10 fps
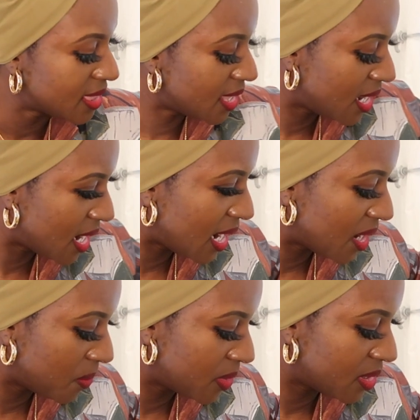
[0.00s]
then
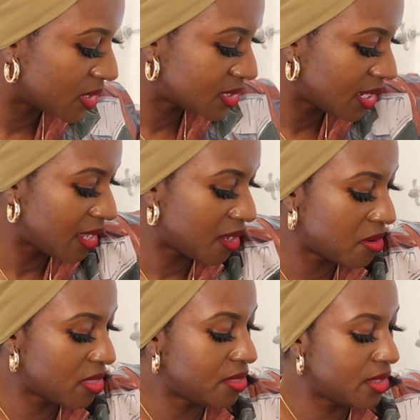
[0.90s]
I will take
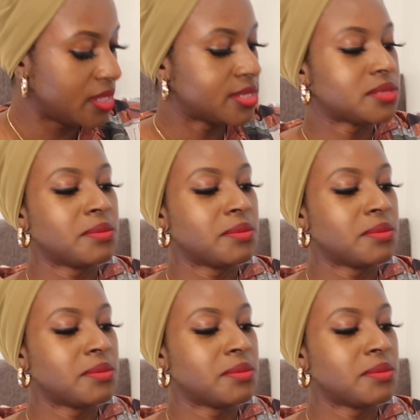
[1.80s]
this,